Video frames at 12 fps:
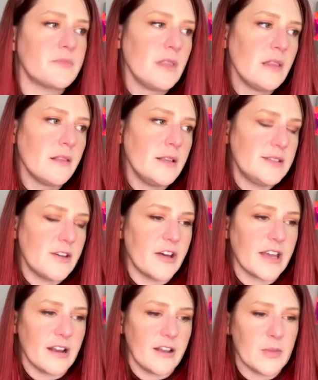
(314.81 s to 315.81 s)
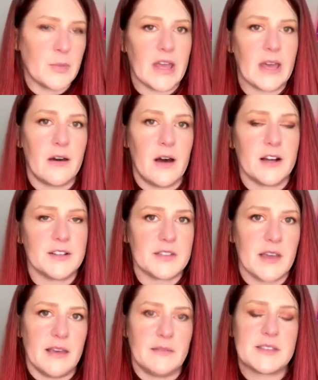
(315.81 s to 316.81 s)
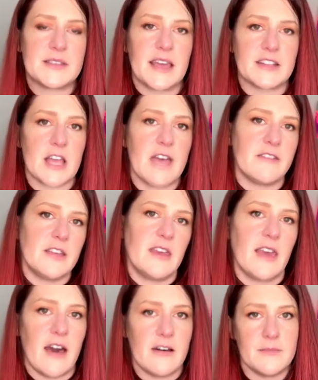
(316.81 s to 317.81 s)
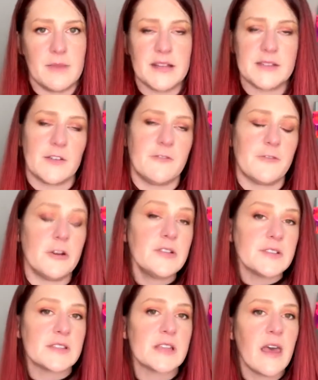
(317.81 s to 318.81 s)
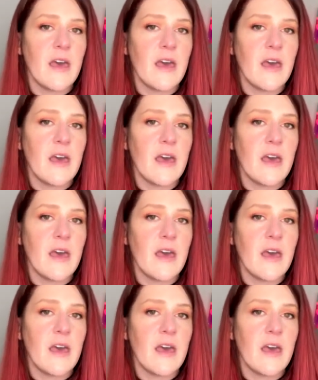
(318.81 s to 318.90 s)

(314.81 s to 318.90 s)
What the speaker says: So I'll get all the blank cards. I sketch everything out in pencil first.